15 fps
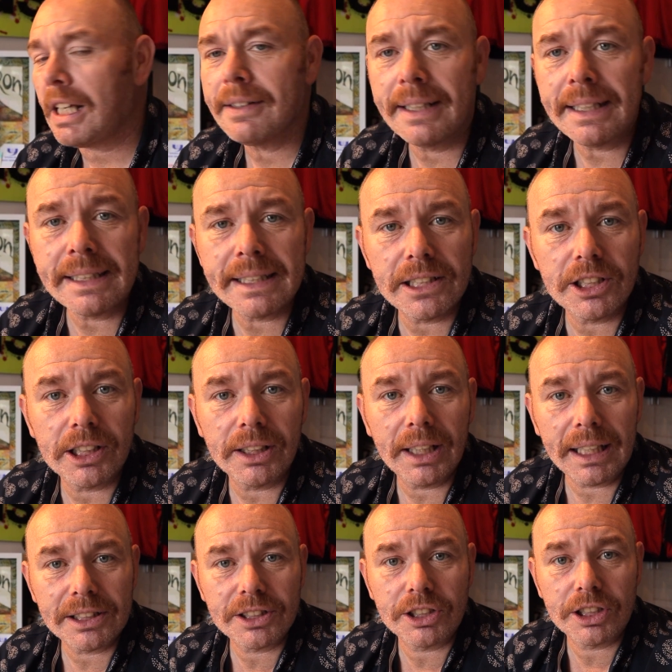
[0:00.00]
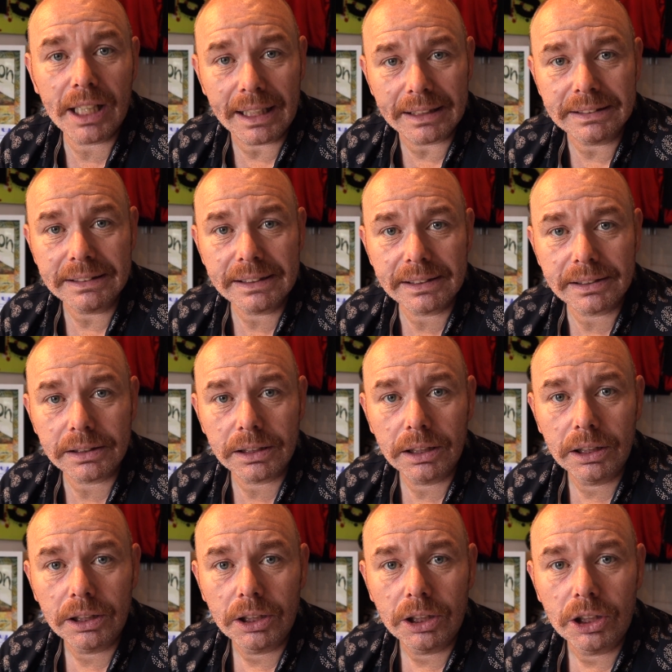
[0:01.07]
This is your last chance
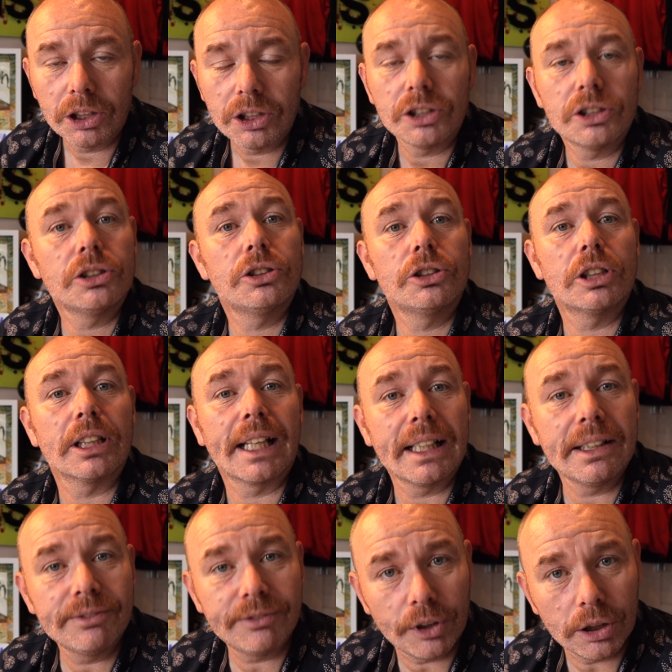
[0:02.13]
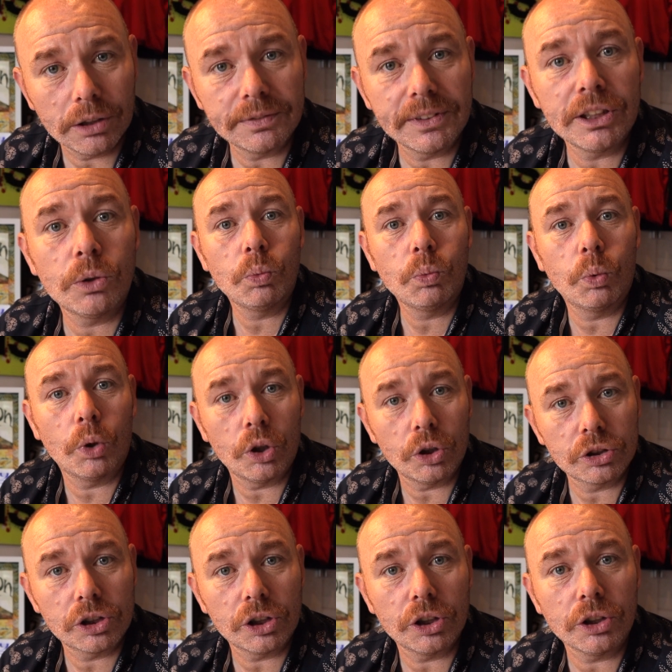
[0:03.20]
to get involved
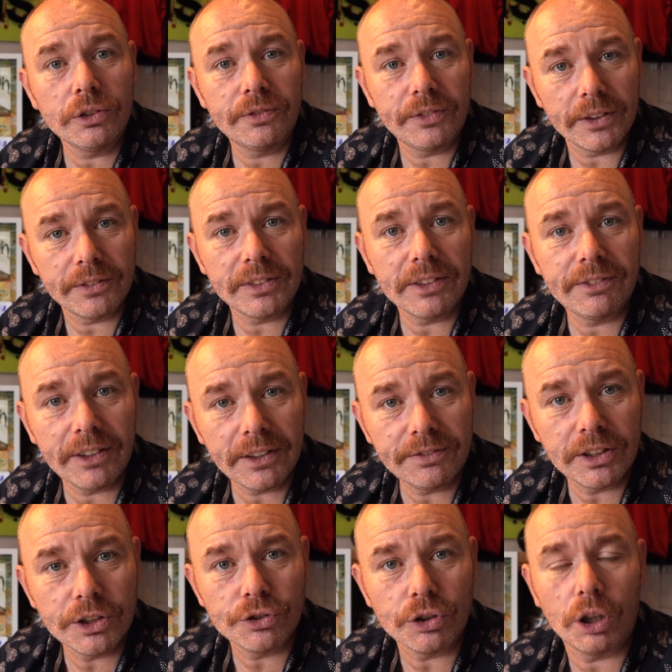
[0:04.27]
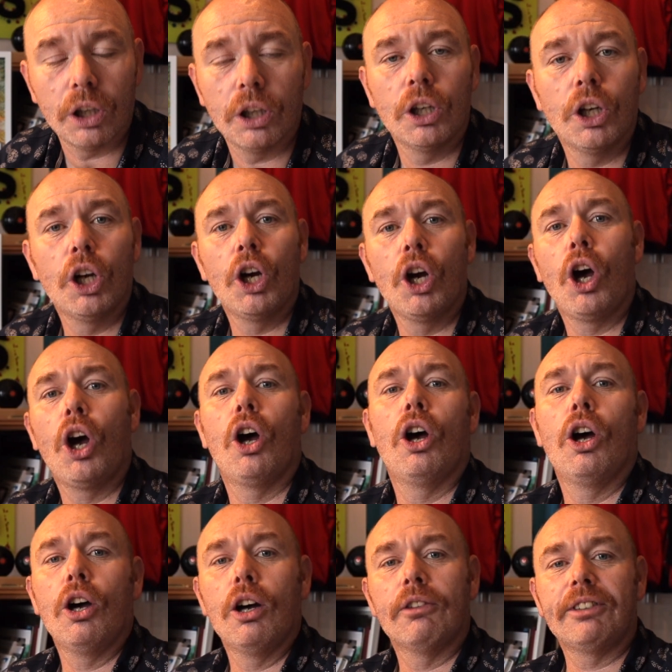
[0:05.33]
Waterloo 50-50 draw.
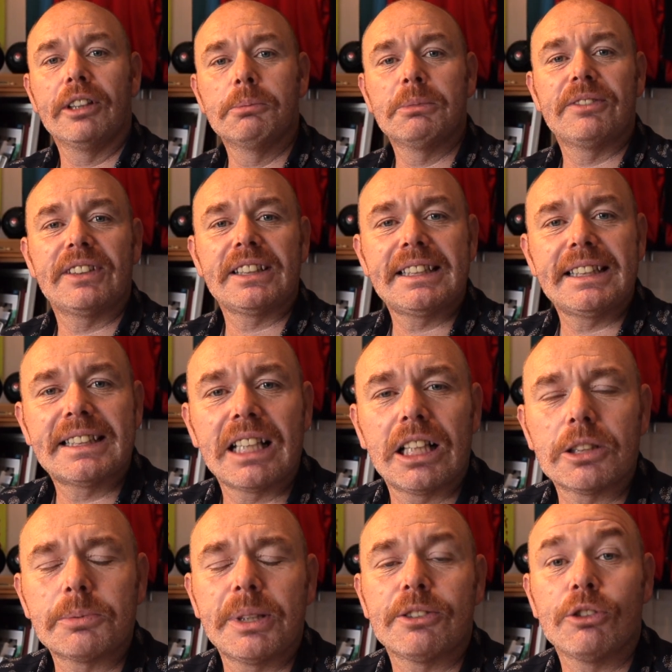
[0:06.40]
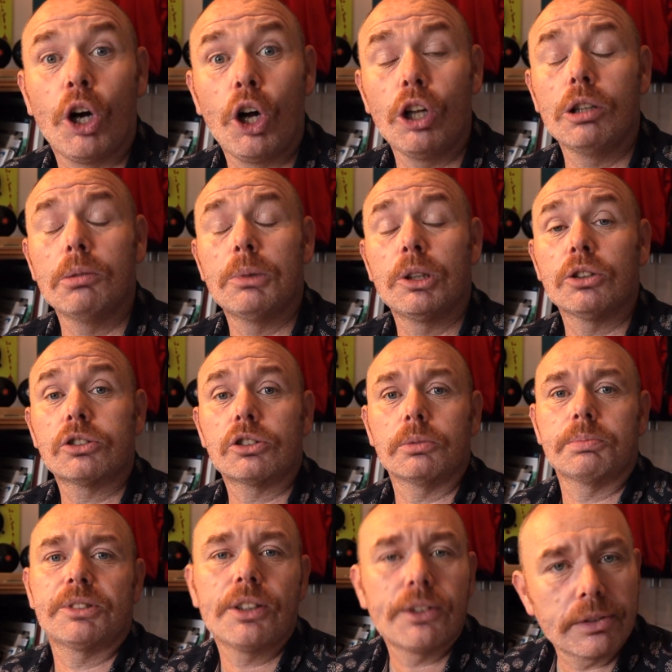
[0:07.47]
Phil McVitie tells me they're almost
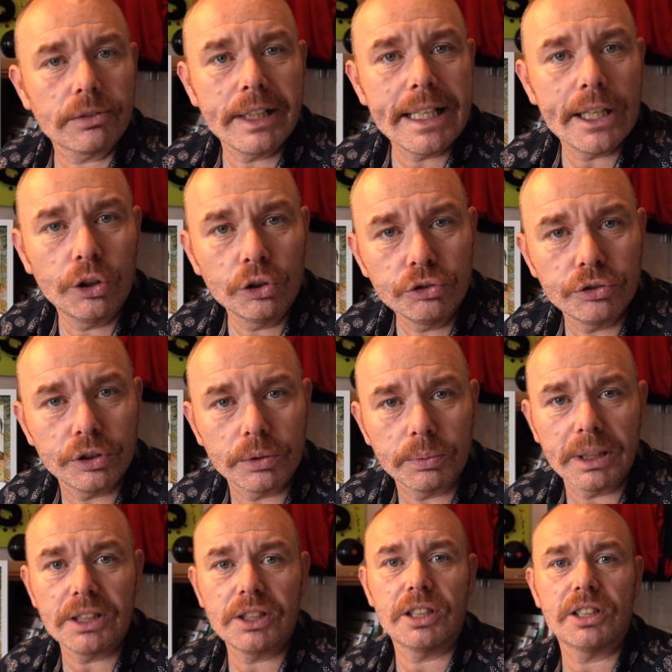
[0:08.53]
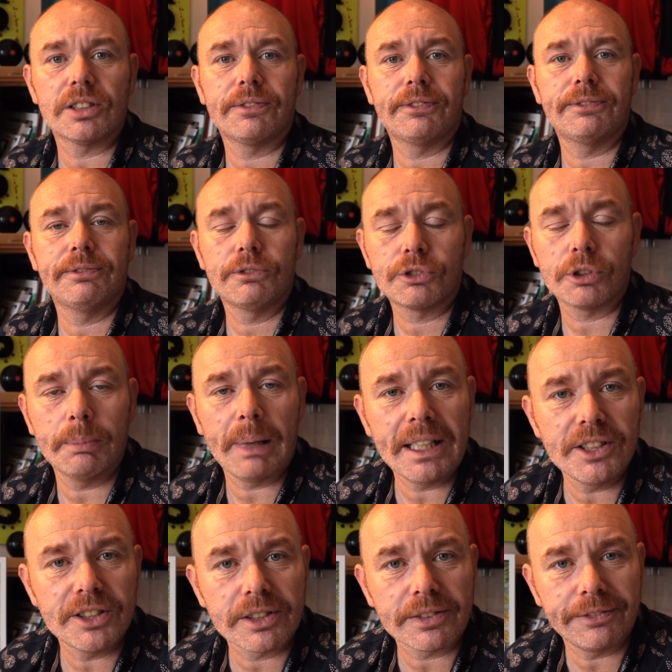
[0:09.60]
up to 300, which is a
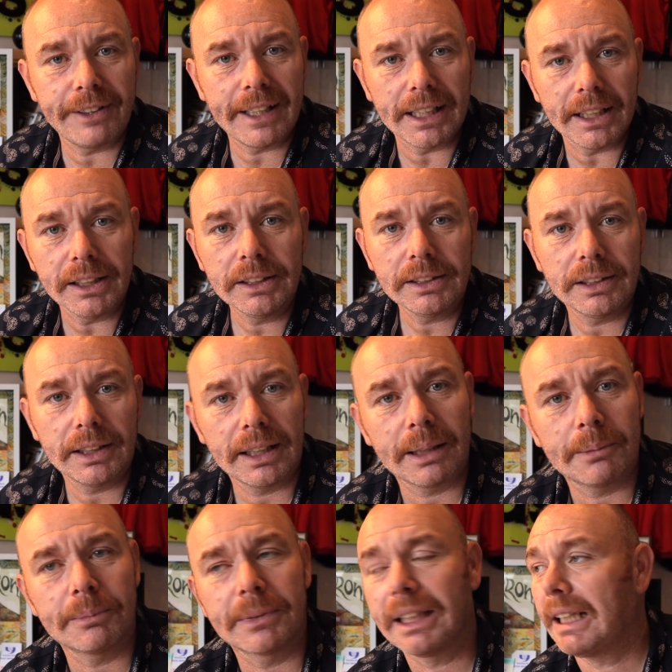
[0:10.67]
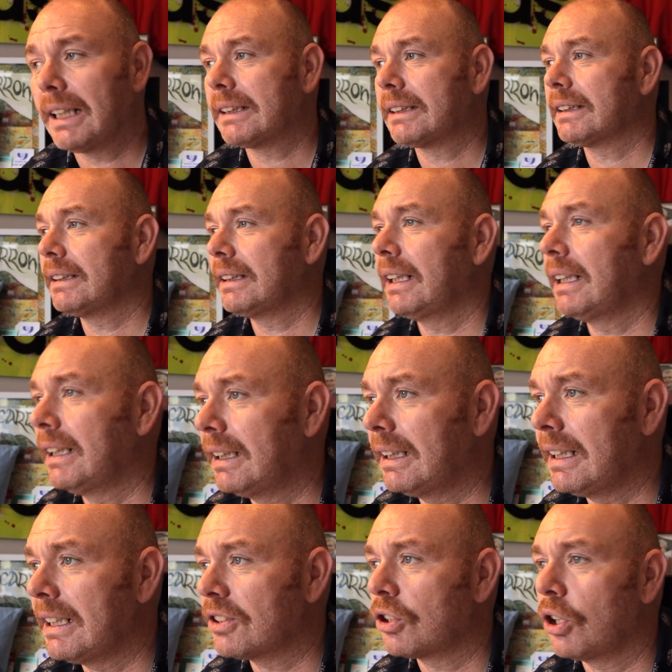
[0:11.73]
tremendous figure, and I'm glad
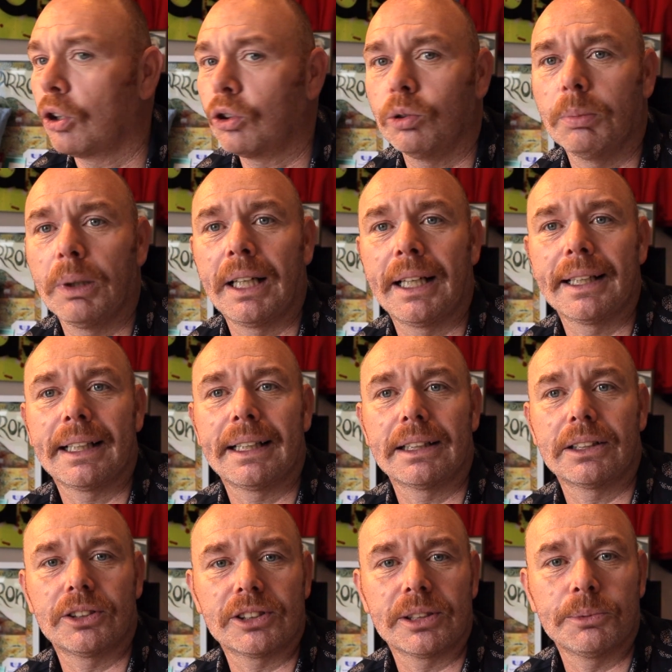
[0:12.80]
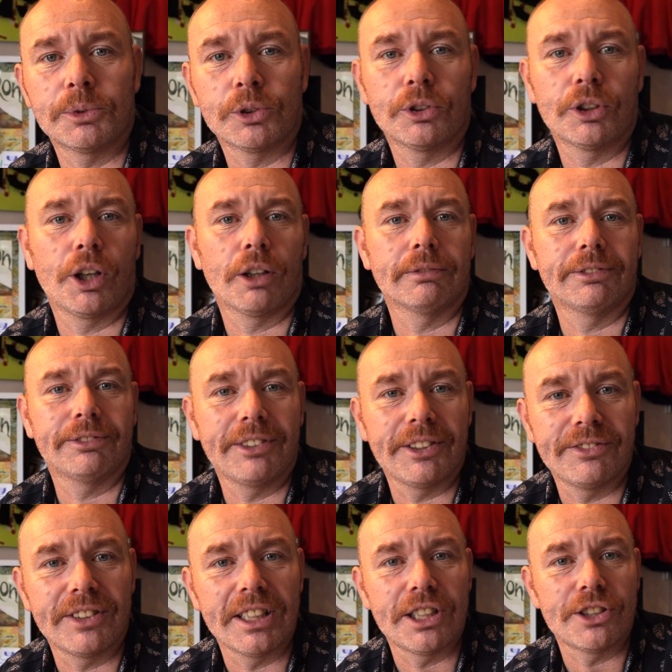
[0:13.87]
it's gone up like that, because it was only on
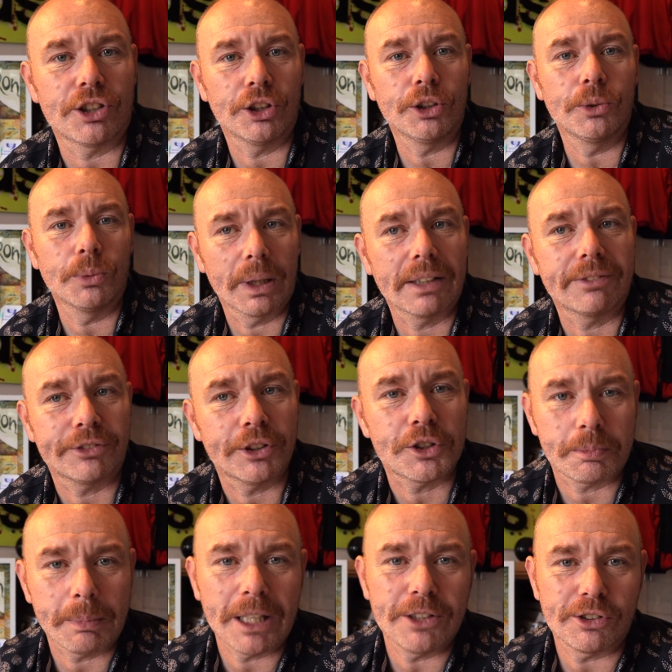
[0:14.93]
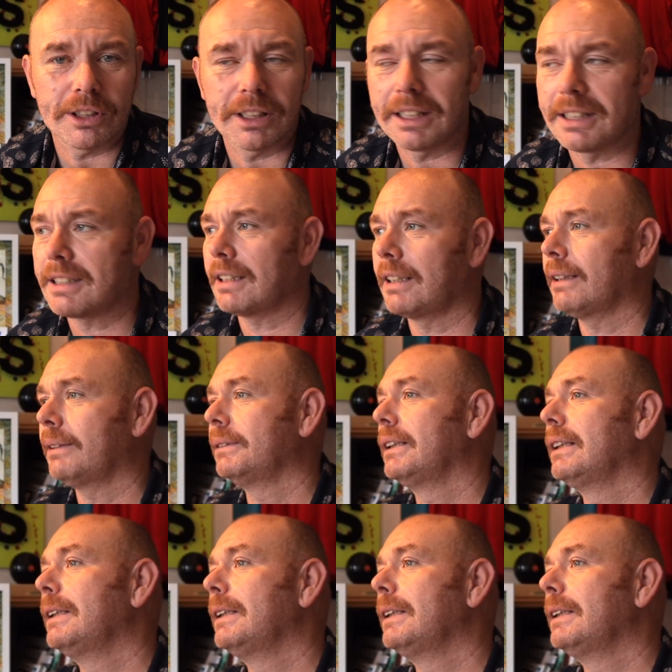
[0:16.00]
52 when I first mentioned it to you.